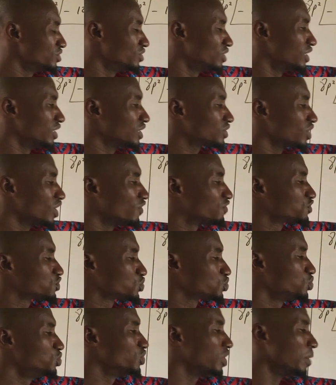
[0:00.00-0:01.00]
of
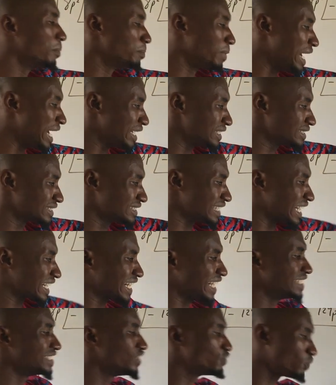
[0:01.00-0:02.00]
two numbers that
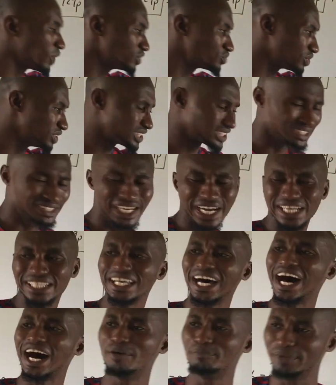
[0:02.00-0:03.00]
can give 129
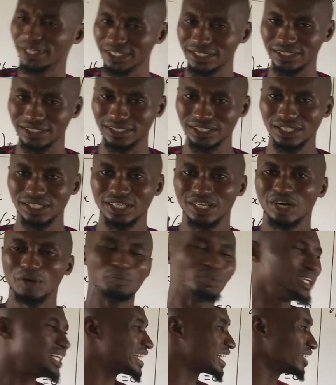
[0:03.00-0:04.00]
are many,
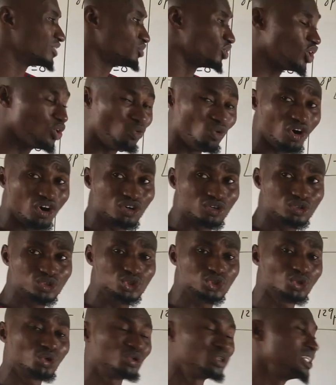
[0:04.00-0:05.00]
but they cannot work.
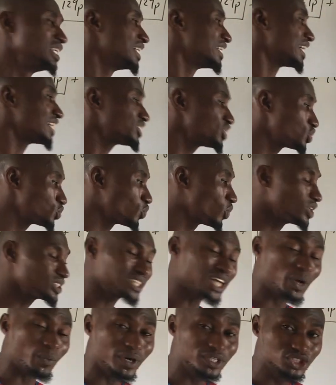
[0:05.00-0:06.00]
So that is
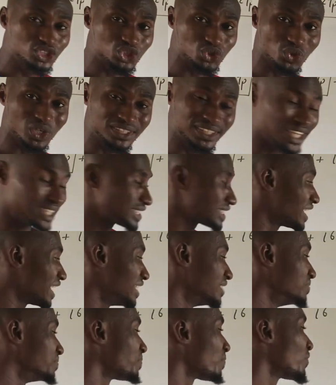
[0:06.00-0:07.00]
what I want you to
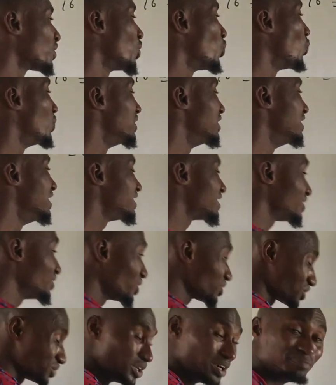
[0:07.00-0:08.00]
understand. When you list
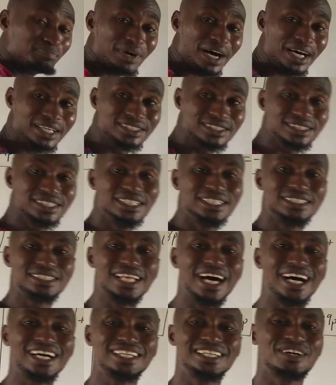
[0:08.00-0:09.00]
those numbers,
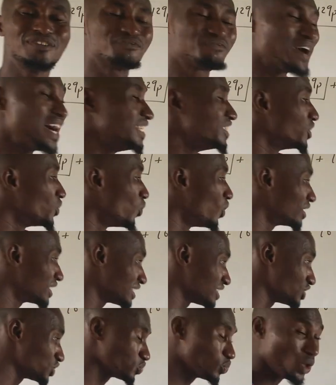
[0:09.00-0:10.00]
now find the one
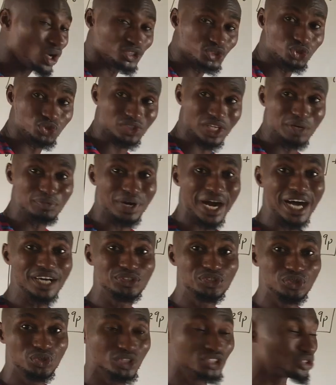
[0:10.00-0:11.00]
that is what suitable. How
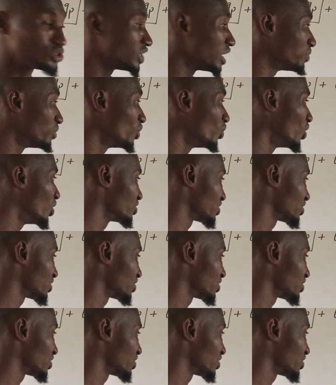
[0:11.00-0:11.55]
do you know the suitable